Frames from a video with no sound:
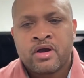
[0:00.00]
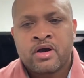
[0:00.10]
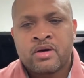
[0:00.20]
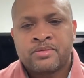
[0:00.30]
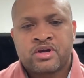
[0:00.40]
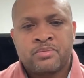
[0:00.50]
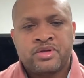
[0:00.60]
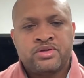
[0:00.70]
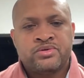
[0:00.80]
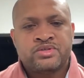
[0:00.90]
The
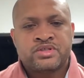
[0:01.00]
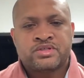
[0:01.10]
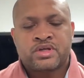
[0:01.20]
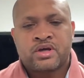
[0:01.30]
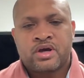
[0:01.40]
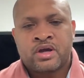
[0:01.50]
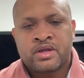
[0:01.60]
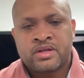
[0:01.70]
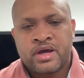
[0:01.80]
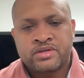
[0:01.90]
company uses,
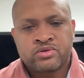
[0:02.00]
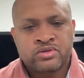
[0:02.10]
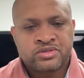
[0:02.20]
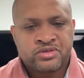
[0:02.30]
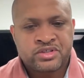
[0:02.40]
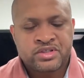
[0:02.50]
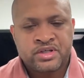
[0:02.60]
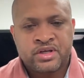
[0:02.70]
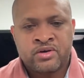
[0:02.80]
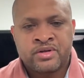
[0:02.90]
again,
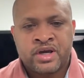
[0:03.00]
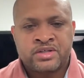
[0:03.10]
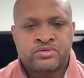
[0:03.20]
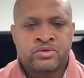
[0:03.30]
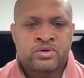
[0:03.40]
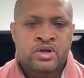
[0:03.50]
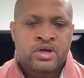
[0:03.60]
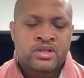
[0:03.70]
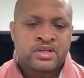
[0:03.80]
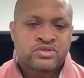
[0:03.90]
hydroelectricity and
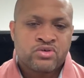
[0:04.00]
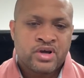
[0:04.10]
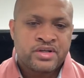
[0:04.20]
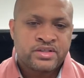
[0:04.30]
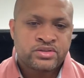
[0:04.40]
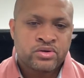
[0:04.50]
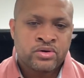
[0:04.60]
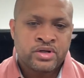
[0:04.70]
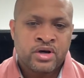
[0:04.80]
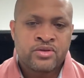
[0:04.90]
hydroelectronics
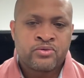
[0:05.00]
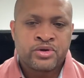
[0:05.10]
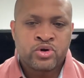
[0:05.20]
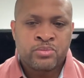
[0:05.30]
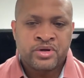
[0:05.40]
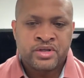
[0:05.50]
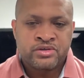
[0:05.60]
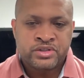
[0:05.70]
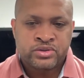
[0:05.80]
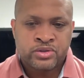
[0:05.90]
on other renewable
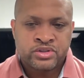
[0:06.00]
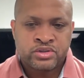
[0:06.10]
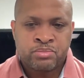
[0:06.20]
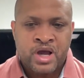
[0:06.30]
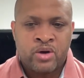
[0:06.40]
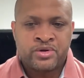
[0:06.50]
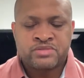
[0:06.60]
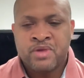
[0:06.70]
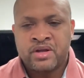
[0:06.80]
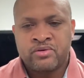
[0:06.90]
energy sources to power
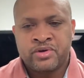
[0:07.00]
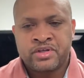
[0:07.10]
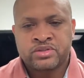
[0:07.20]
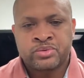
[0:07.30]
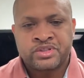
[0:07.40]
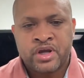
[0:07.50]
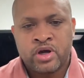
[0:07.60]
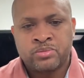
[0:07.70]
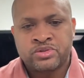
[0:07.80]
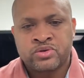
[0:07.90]
its mining rigs, which
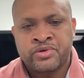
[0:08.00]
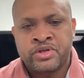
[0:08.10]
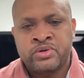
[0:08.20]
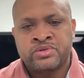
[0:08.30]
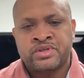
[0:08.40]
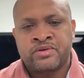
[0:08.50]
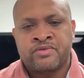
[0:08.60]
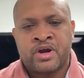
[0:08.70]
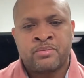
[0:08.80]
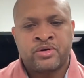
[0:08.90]
helps to reduce the
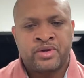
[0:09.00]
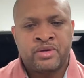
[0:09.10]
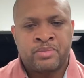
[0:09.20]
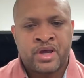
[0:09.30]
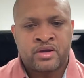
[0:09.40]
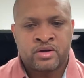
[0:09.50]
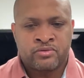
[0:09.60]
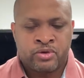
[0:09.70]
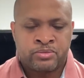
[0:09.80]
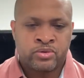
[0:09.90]
environmental impact of
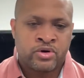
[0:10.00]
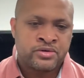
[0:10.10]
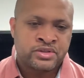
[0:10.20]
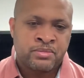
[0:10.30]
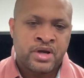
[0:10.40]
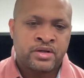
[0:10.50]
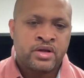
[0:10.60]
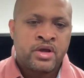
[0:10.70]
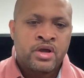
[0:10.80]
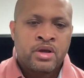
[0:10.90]
cryptocurrency mining.
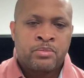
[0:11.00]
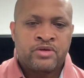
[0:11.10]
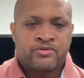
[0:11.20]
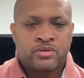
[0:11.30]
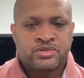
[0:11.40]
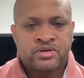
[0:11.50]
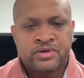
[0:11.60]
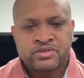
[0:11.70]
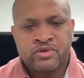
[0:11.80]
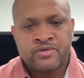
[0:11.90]
Bitfarm
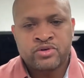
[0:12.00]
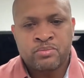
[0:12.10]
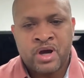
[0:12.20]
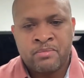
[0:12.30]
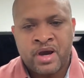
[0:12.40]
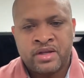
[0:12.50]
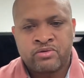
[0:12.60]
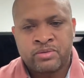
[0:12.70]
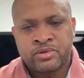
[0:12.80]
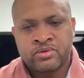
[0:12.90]
generates revenue by mining
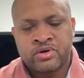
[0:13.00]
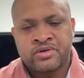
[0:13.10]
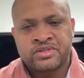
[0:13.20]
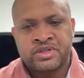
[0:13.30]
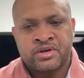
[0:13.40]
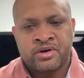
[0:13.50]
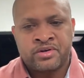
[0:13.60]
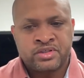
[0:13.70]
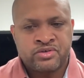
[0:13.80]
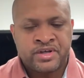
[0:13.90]
cryptocurrency and
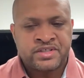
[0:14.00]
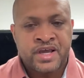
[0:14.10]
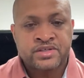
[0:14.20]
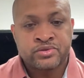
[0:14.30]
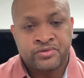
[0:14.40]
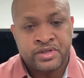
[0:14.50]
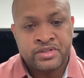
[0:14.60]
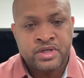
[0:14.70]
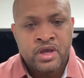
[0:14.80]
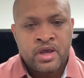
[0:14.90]
earning transactional
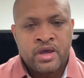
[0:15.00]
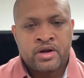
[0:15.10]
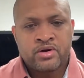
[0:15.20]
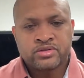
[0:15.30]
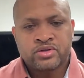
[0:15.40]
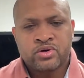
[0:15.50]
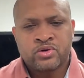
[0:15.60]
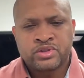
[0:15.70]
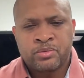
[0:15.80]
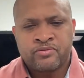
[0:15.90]
fees, and it also
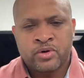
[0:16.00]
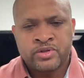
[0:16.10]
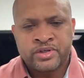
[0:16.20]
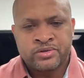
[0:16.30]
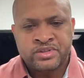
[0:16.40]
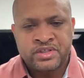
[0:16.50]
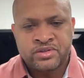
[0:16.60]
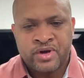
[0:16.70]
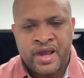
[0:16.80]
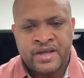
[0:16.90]
holds a portfolio of
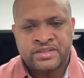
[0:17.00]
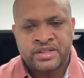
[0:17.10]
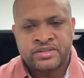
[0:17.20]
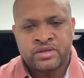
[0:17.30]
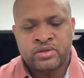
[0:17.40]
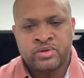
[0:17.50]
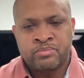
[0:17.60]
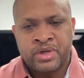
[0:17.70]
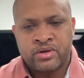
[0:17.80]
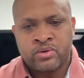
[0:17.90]
digital assets, including
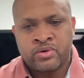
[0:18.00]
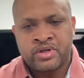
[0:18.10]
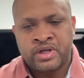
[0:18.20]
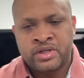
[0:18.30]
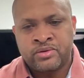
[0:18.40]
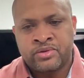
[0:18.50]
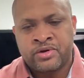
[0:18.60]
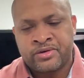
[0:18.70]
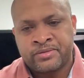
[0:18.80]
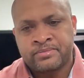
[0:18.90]
Bitcoin and
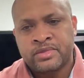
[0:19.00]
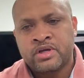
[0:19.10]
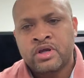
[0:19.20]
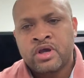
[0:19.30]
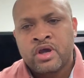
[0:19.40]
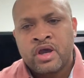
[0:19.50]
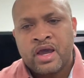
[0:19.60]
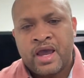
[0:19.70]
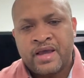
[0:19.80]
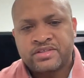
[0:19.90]
Ethereum.
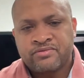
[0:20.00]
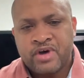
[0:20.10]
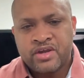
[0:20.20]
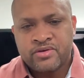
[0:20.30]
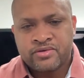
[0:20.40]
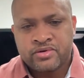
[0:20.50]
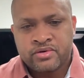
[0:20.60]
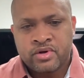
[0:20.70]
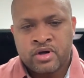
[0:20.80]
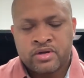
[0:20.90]
As the value
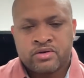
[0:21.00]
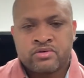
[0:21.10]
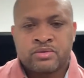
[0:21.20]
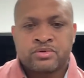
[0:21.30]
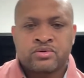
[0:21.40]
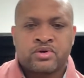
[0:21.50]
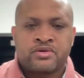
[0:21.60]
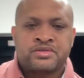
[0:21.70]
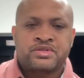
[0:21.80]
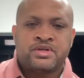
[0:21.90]
of
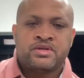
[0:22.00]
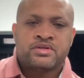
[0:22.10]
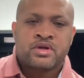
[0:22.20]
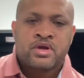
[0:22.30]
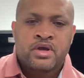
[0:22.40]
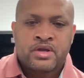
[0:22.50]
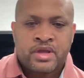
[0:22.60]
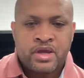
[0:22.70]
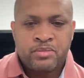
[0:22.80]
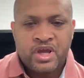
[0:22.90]
cryptocurrencies
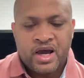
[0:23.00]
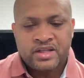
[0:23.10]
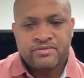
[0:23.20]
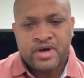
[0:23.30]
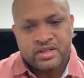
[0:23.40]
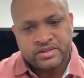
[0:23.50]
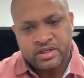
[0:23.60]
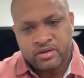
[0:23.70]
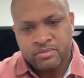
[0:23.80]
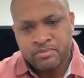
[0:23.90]
can be highly volatile,